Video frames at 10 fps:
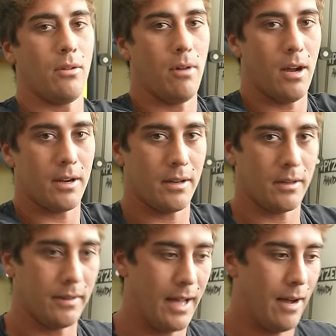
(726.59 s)

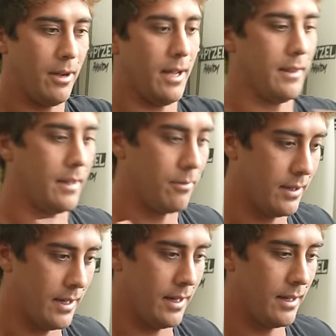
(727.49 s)
water that way. And I think
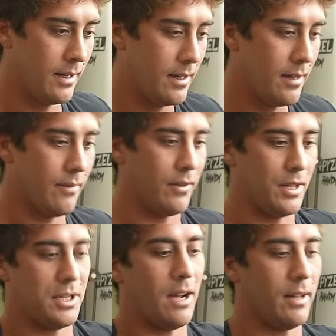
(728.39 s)
when they
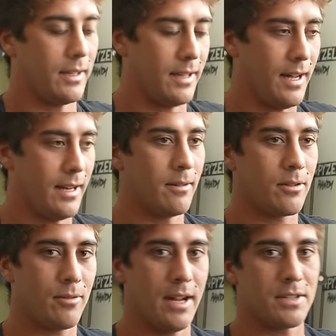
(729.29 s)
flush out like that, it
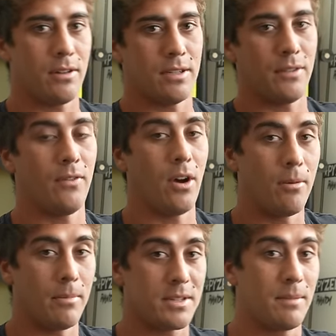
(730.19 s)
creates all this
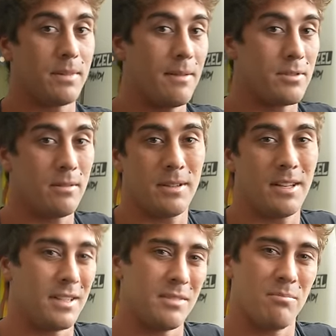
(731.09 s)
foam, but sometimes there'll be
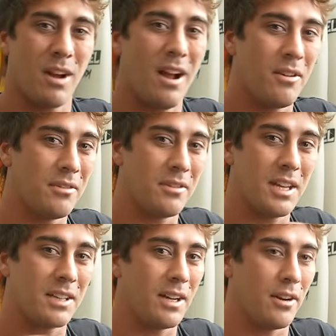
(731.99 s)
like this brown,
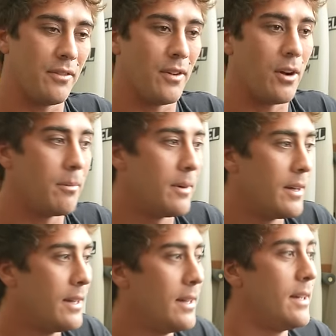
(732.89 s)
thick layer of foam.
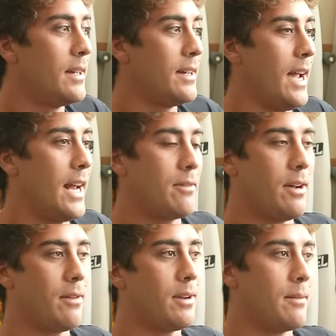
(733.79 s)

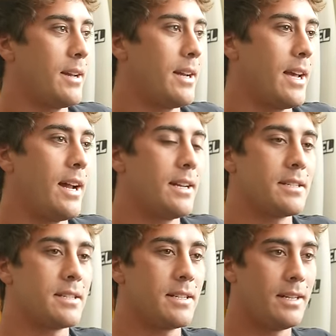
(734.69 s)
Anyway, what I'm getting at
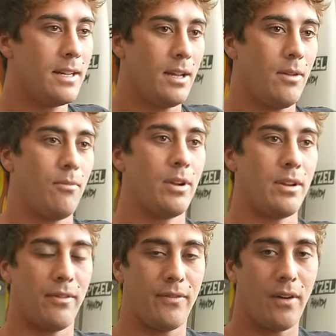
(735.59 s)
is when
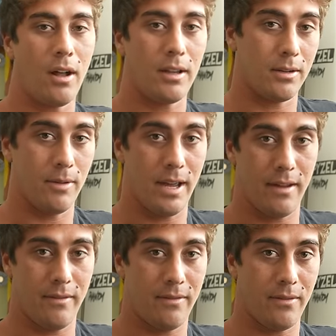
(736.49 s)
you fall on a
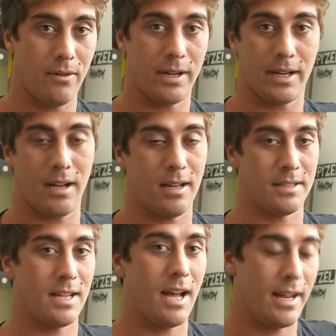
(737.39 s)
wave or you get caught
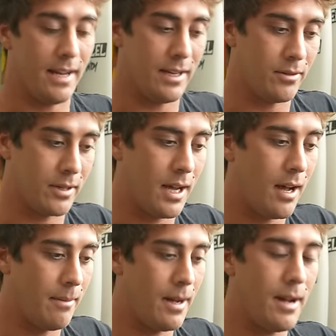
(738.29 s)
inside and you
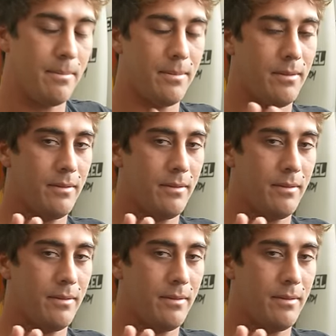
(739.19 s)
come up